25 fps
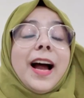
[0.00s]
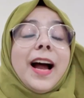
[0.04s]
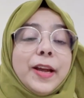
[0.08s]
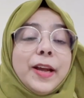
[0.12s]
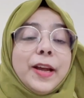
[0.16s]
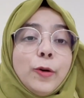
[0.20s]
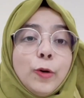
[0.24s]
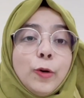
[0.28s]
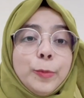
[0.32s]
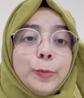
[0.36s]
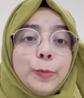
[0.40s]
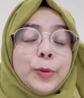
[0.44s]
I
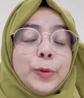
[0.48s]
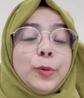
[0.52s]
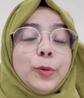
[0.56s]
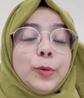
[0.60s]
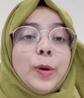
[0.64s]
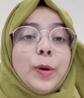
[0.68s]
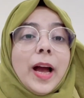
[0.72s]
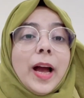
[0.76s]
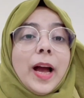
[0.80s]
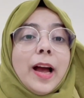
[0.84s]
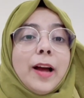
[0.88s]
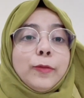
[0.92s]
hope
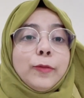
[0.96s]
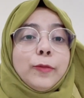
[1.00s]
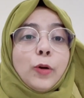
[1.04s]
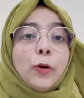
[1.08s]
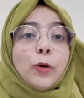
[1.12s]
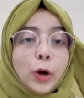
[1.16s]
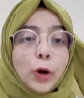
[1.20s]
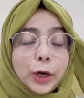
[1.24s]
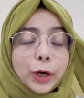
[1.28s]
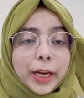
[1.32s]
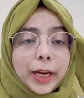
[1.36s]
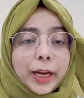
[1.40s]
you
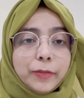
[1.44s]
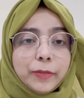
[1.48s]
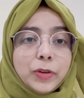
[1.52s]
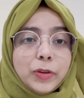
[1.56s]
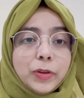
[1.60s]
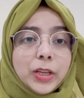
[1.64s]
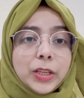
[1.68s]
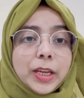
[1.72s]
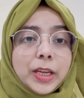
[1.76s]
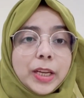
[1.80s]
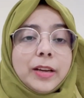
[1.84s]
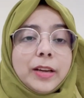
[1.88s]
have got
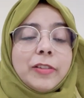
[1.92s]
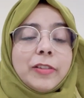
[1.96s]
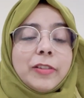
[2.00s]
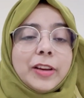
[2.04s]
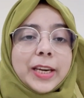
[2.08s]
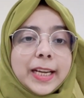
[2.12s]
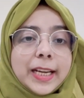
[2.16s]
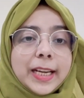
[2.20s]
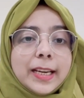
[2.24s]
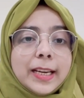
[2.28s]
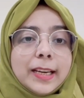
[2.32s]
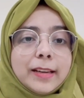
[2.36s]
everything
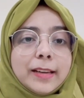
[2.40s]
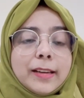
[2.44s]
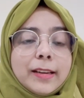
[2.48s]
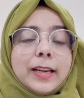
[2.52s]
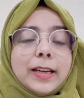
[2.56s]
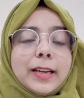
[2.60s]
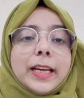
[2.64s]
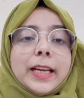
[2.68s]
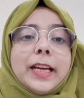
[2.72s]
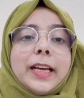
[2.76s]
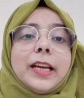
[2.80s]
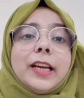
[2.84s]
very
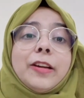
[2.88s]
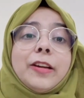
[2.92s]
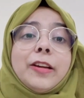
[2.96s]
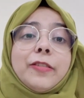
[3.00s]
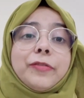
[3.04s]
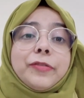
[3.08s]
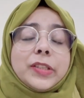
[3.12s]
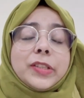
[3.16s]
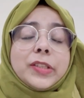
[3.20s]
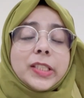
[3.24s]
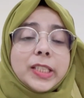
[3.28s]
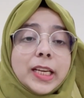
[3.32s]
clearly.
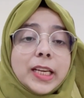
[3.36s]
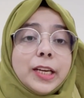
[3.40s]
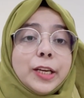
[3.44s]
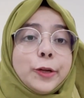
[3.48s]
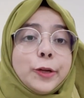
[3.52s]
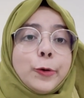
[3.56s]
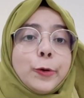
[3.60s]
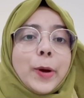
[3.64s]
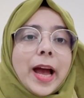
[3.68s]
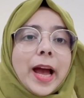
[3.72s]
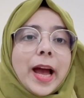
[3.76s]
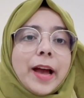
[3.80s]
If still
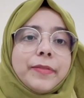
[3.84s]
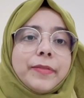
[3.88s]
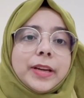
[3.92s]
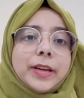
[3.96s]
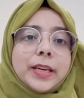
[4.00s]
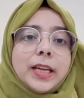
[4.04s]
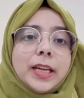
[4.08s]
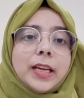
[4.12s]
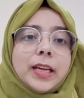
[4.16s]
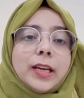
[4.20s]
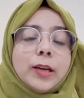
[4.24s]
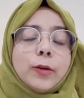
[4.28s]
you have
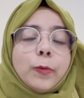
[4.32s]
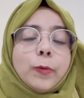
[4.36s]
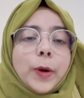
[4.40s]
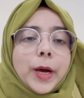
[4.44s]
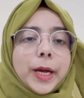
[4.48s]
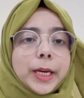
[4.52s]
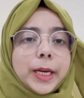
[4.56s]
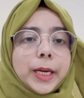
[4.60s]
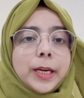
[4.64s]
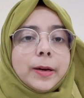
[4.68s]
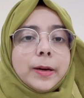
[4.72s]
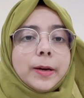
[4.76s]
any
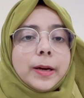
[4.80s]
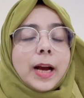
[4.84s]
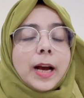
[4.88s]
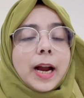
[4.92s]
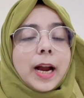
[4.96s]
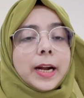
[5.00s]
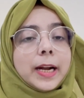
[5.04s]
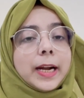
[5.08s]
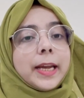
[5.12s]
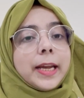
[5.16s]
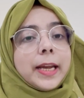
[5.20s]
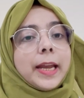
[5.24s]
query
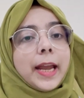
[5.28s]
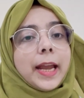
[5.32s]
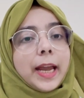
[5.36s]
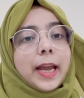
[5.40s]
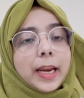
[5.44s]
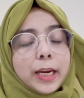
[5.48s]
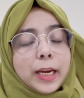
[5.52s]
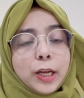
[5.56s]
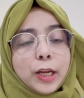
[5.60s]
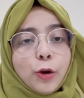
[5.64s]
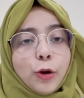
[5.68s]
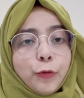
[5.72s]
regarding
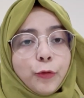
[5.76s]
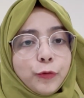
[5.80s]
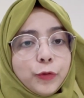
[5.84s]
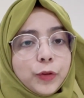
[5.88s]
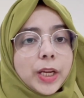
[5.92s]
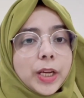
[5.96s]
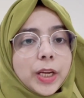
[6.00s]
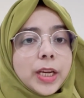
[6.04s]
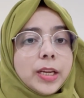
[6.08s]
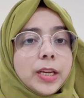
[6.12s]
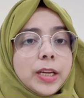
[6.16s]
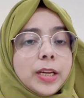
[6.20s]
any
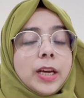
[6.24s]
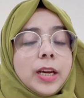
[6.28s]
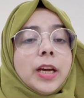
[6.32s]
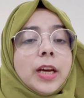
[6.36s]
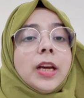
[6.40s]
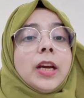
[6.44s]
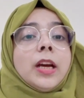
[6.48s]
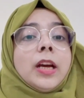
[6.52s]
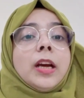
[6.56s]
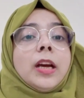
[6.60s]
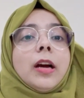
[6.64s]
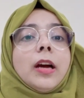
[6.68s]
of the
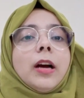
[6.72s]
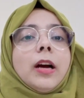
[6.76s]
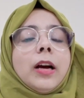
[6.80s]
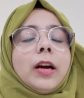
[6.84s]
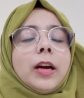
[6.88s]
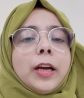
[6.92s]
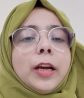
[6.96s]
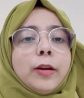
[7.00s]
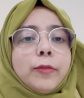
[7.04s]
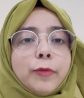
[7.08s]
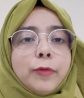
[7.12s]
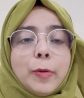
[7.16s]

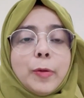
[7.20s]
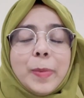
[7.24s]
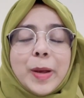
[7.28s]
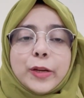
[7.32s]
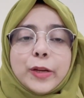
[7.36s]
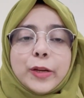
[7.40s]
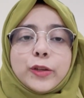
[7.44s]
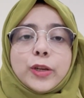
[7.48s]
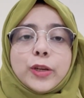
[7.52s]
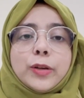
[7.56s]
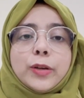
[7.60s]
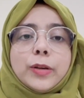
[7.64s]

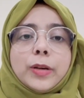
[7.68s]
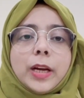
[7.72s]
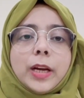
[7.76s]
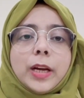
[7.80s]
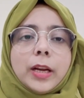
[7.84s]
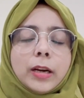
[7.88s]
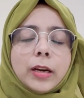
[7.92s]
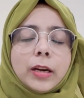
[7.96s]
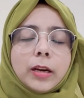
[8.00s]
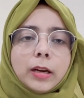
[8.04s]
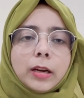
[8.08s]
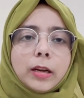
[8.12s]
information
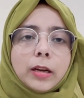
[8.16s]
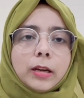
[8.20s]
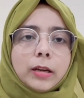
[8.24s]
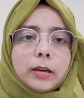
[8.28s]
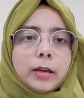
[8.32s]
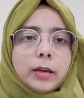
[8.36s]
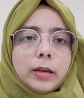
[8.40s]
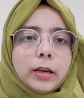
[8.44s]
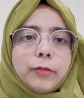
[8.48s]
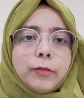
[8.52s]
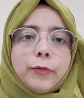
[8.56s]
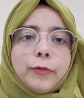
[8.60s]

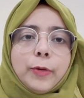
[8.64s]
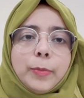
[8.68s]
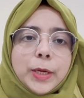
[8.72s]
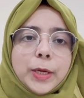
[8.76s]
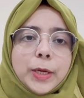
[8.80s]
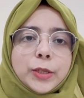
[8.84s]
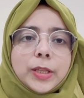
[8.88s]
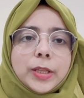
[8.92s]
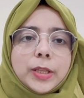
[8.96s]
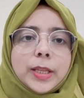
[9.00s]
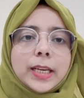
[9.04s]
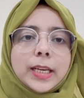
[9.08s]

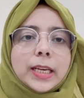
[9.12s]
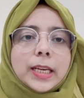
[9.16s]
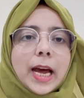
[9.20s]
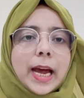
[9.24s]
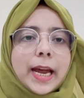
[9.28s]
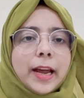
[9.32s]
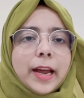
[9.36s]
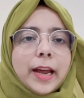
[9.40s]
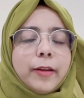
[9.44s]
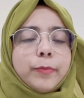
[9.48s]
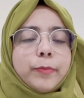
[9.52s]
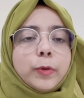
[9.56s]
that
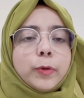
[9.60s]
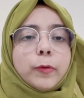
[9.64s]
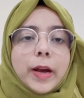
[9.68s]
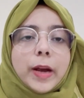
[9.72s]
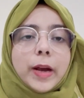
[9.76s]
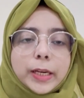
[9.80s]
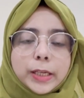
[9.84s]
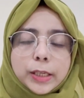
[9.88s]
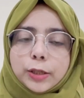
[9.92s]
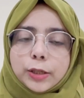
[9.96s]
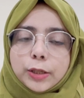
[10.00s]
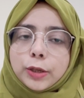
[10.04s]
I have
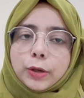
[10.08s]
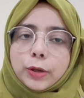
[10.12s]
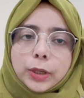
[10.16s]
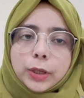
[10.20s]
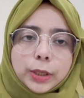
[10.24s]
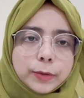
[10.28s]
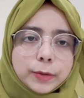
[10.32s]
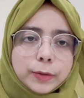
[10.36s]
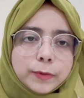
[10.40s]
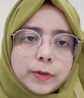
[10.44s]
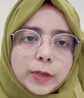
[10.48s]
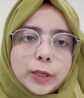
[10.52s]
provided you
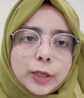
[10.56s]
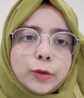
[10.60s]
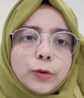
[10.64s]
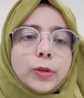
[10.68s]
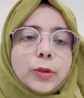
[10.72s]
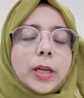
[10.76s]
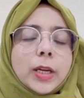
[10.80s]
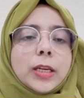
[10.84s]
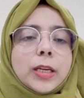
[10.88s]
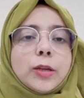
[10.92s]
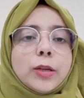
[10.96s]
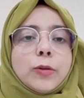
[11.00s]
in this
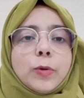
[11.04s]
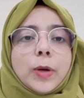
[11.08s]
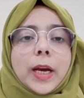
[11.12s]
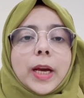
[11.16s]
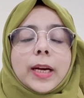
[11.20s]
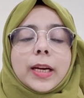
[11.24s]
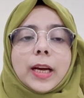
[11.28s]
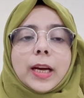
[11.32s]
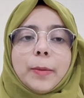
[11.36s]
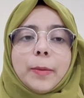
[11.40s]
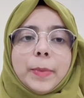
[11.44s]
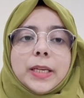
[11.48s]
video, then you
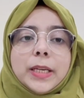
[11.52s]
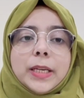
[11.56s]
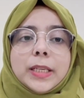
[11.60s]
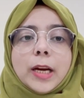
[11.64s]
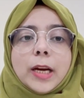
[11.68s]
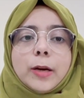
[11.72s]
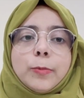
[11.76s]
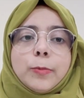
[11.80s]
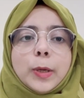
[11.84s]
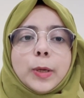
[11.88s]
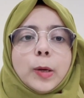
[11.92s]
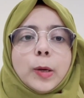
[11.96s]
can comment
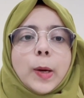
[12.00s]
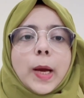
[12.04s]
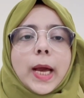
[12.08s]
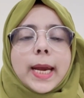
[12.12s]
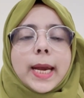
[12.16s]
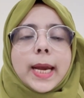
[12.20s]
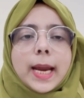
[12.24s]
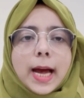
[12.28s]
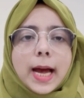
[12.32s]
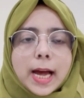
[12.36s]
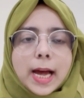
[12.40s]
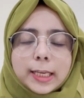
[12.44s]
down below
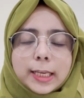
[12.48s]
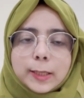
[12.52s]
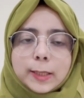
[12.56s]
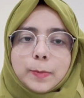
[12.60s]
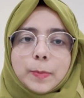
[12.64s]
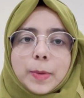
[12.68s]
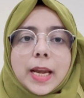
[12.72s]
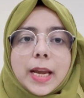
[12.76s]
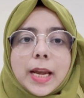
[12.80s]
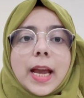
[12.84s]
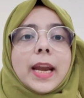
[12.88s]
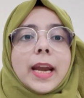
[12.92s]
and
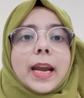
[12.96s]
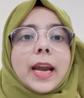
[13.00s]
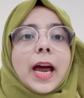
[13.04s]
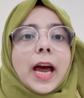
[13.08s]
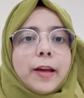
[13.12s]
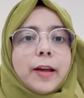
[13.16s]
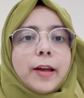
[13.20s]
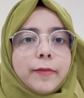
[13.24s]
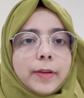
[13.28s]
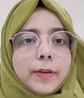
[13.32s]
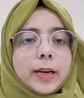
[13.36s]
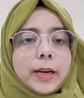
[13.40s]
ask me, and
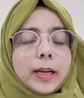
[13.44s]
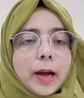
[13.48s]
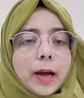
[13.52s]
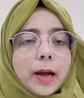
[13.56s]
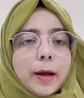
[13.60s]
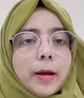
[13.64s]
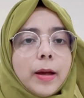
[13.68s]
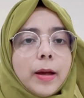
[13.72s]
I will